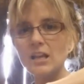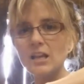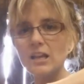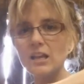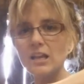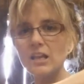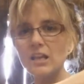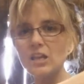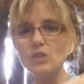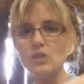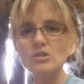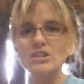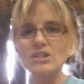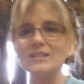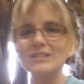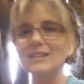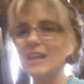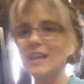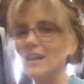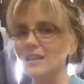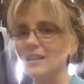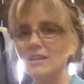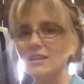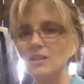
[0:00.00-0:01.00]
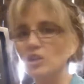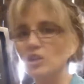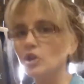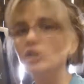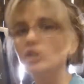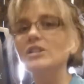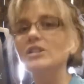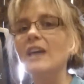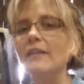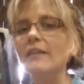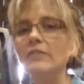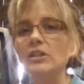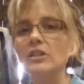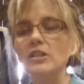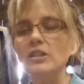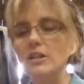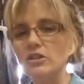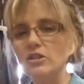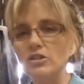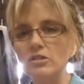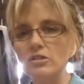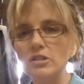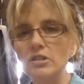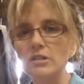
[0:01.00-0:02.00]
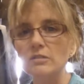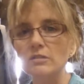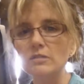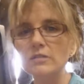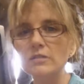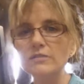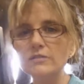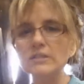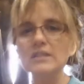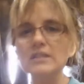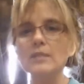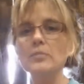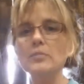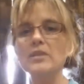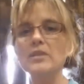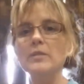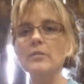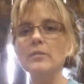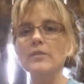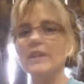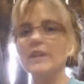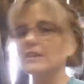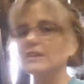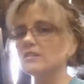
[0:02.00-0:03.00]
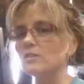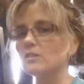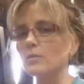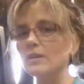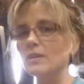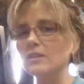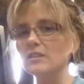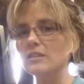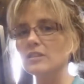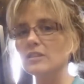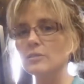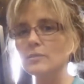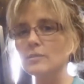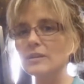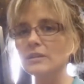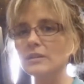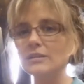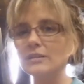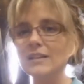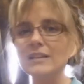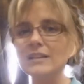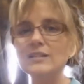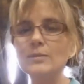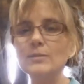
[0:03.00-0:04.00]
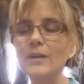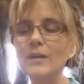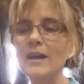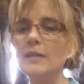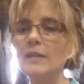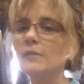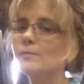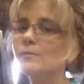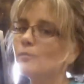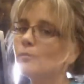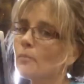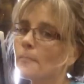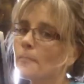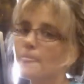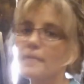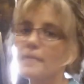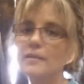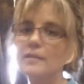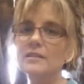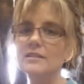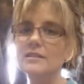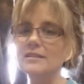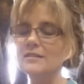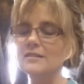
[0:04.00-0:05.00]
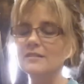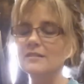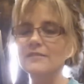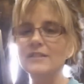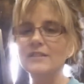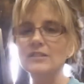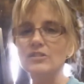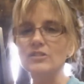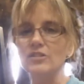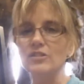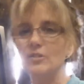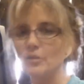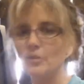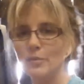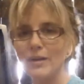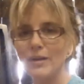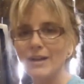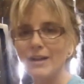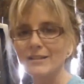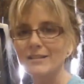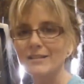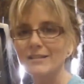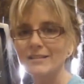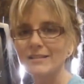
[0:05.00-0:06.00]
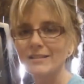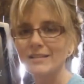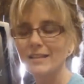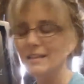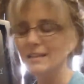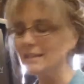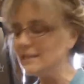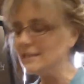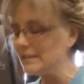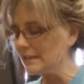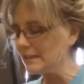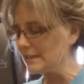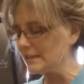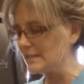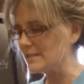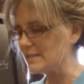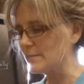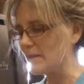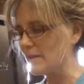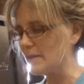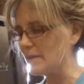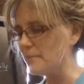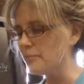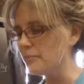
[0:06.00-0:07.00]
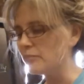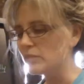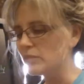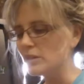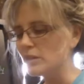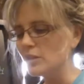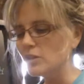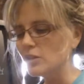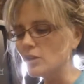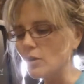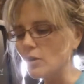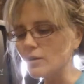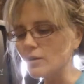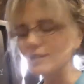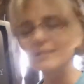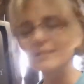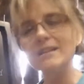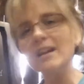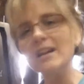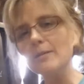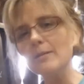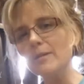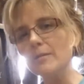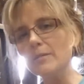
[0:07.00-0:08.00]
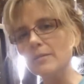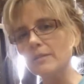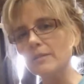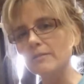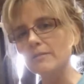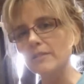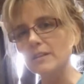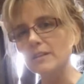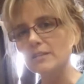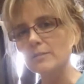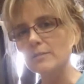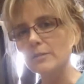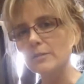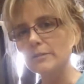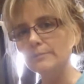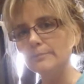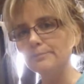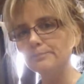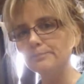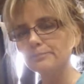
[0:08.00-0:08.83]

you just can't, you'll never touch your toes. For some people, that's the way that they're built. Guess what? It doesn't affect your yoga practice in the least bit. Yoga is not about being flexible.